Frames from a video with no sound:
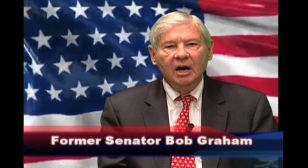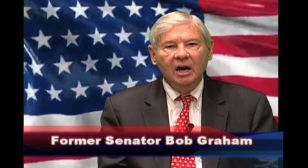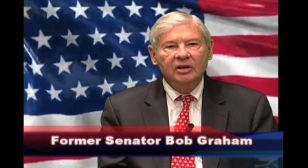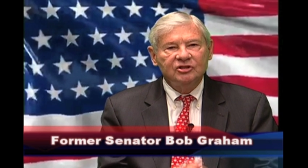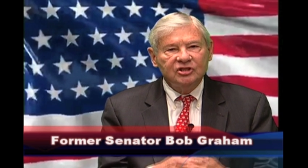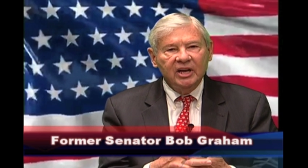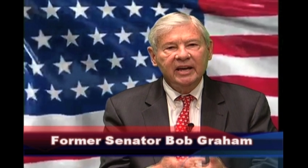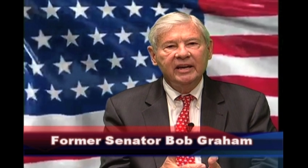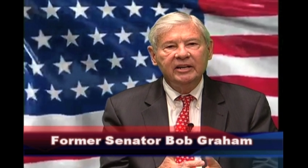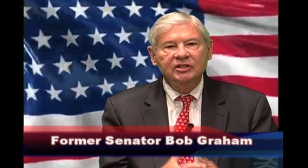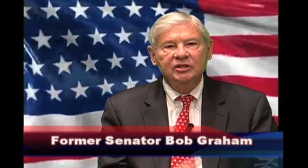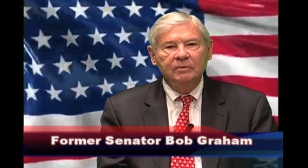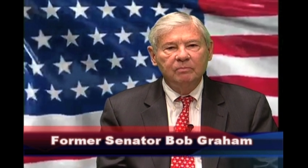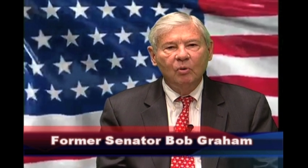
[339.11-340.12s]
Second,
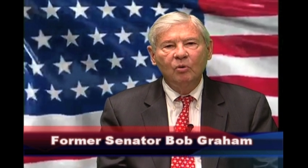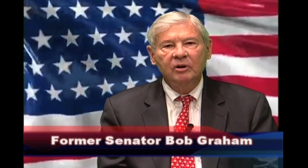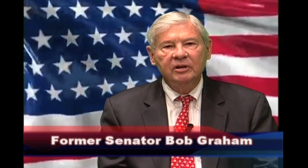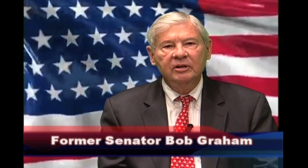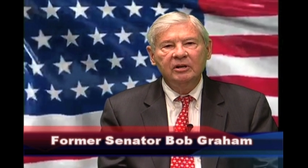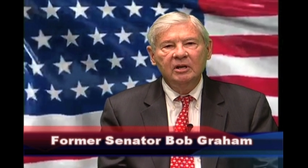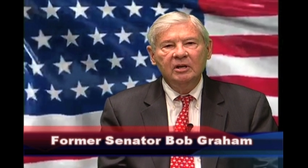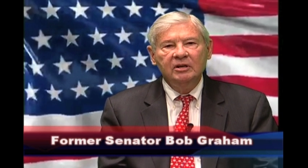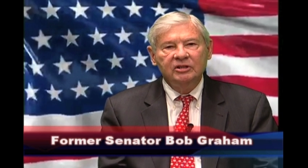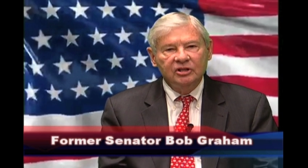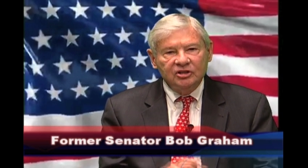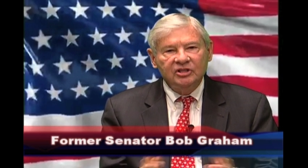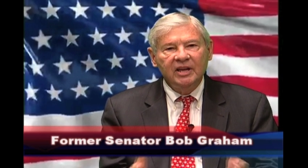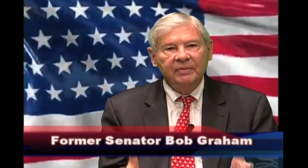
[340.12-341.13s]
it's important to
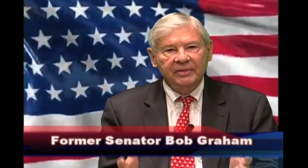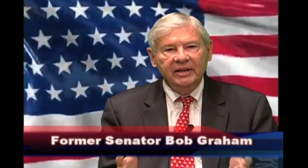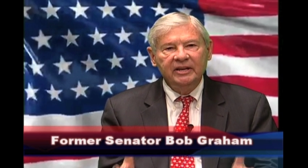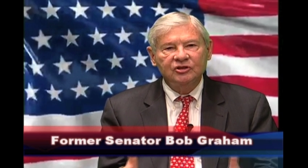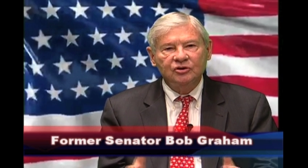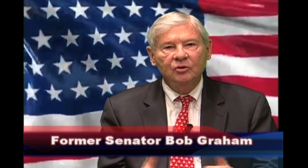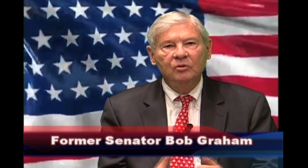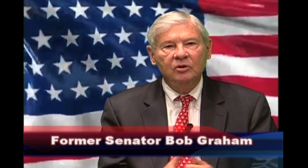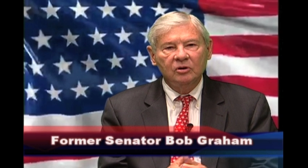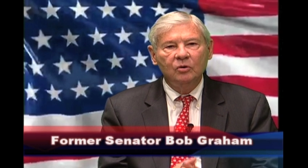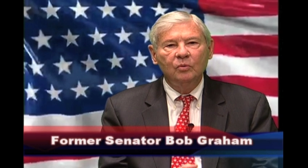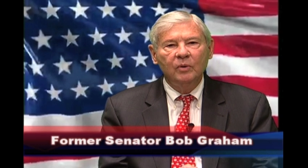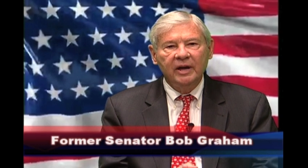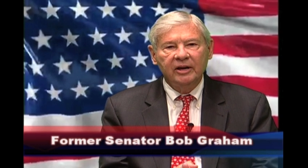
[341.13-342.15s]
set the
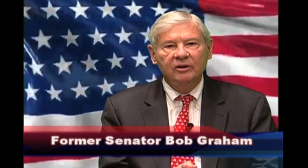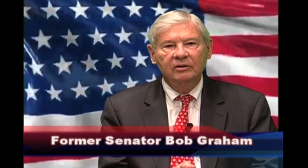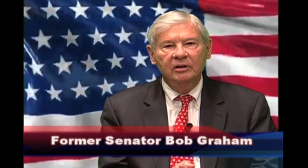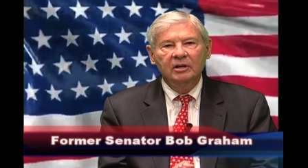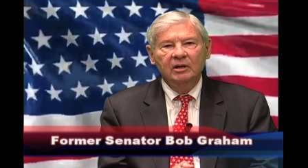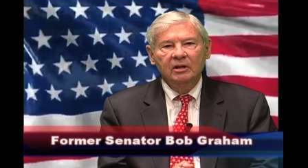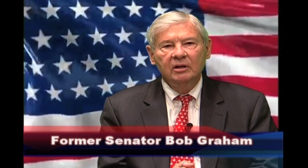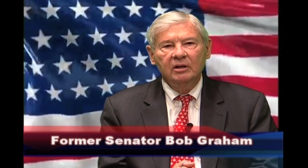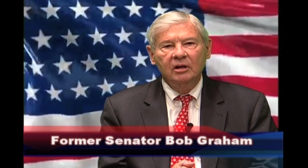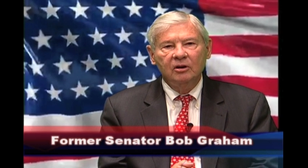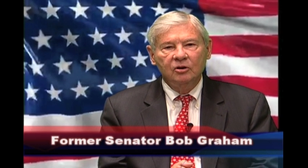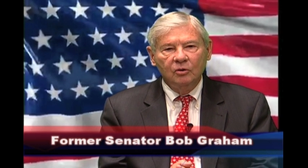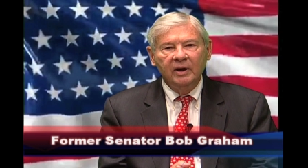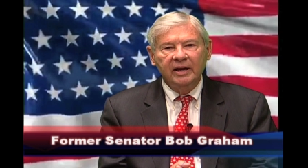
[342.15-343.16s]
historical record
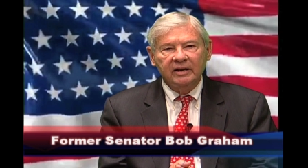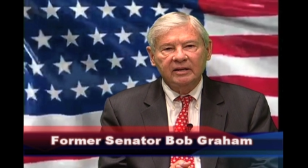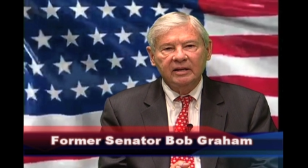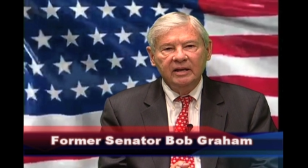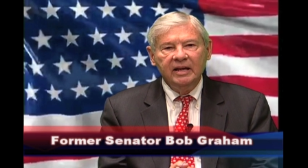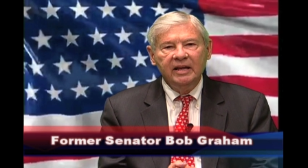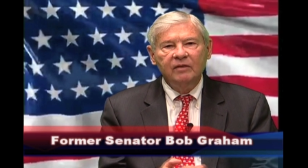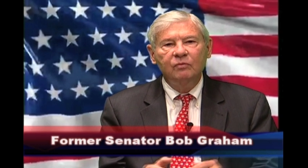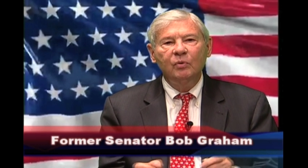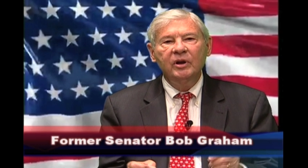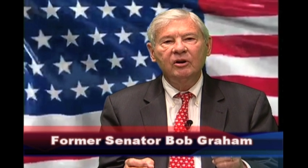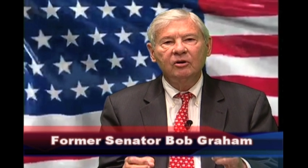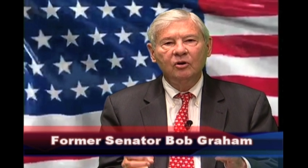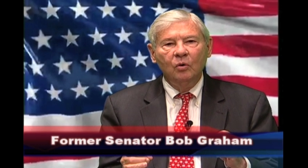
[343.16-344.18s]
correct. If
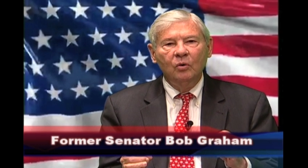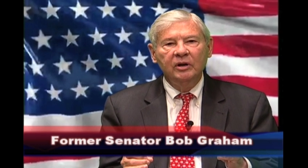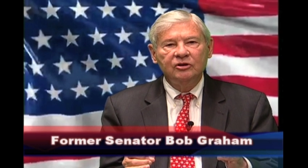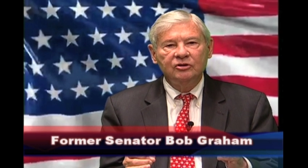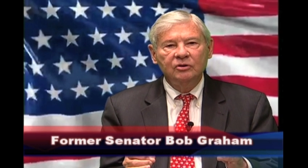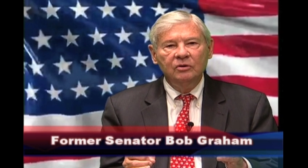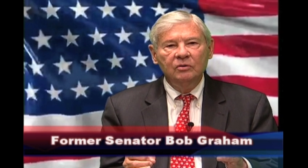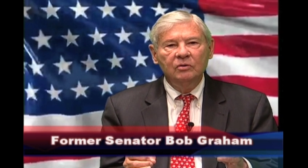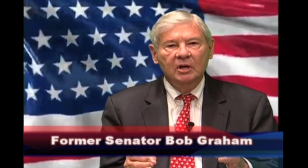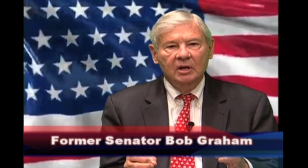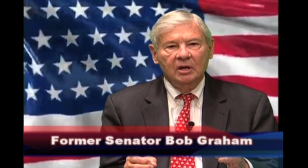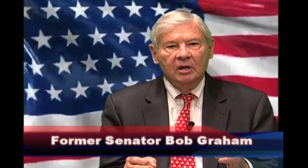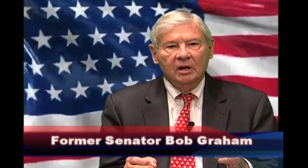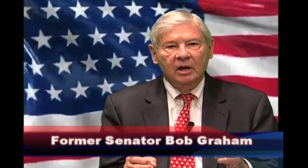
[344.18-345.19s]
we are going to
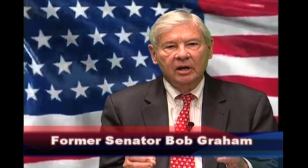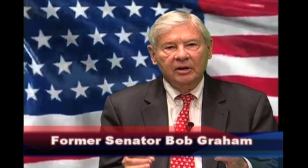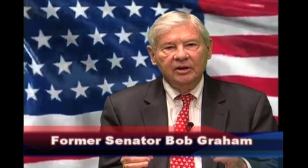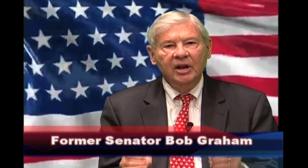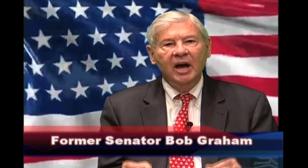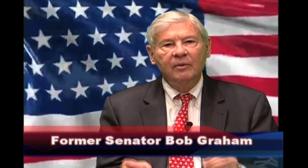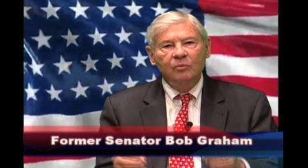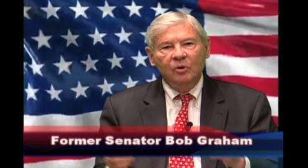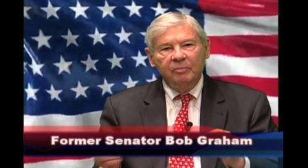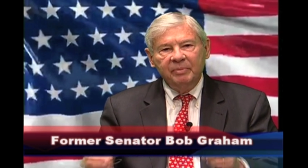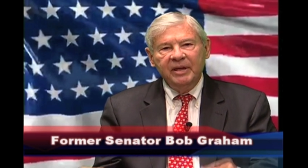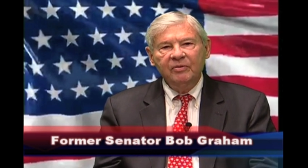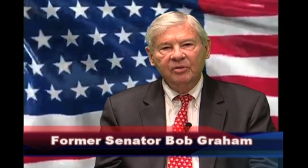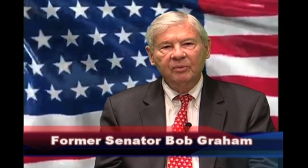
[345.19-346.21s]
not
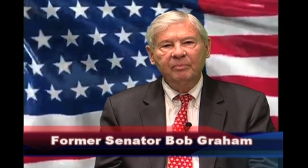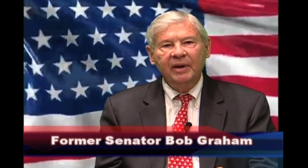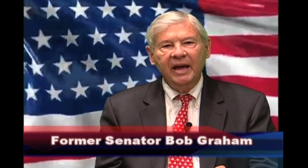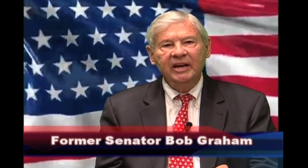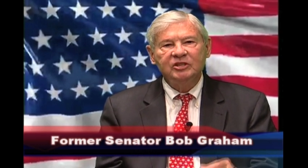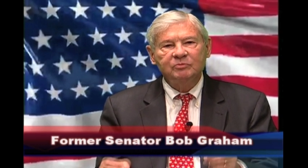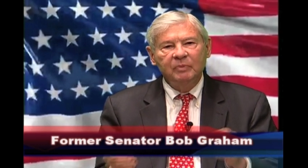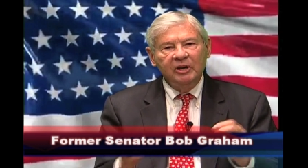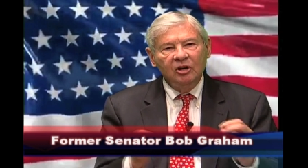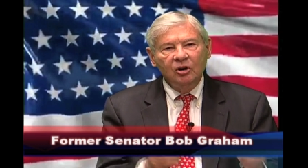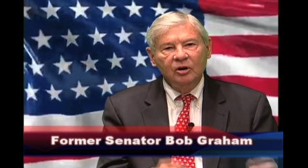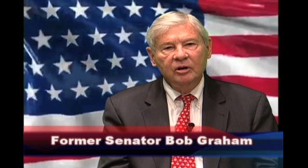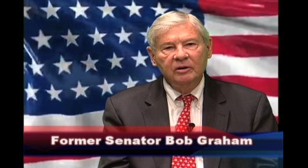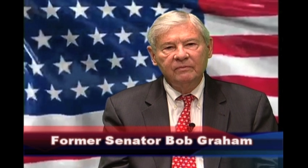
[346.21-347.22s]
repeat the past, but
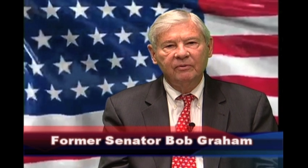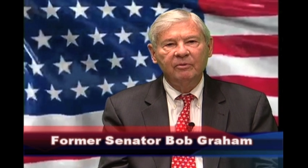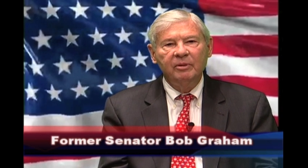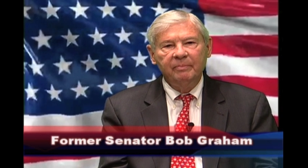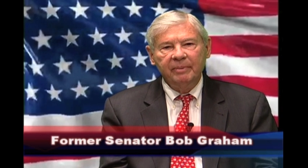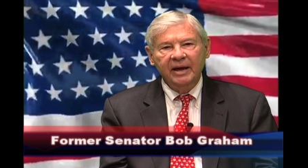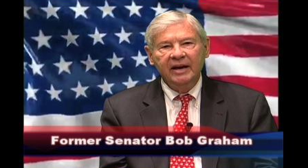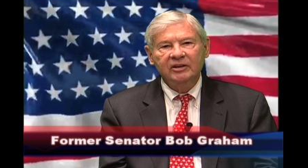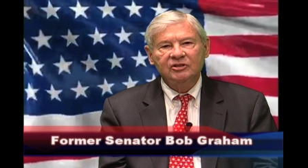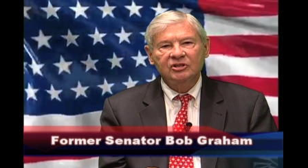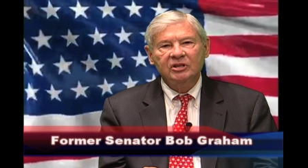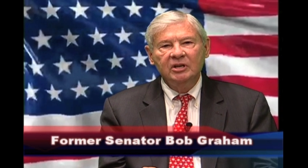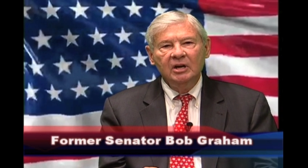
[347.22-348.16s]
learn from the past